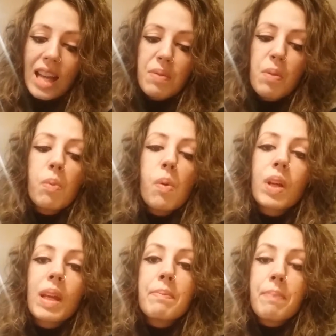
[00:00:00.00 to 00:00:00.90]
as we were
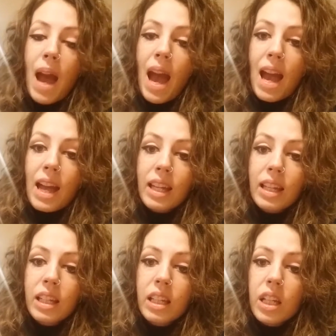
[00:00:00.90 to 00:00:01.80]
walking
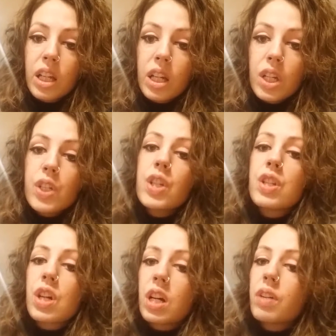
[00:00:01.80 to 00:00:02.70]
back,
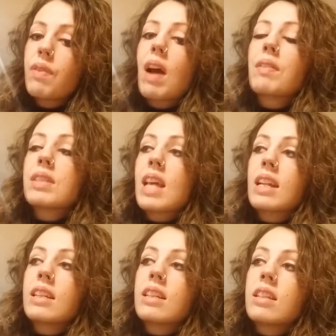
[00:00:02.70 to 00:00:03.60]
she turned around and
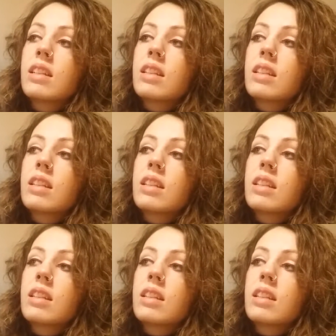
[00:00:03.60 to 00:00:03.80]
said,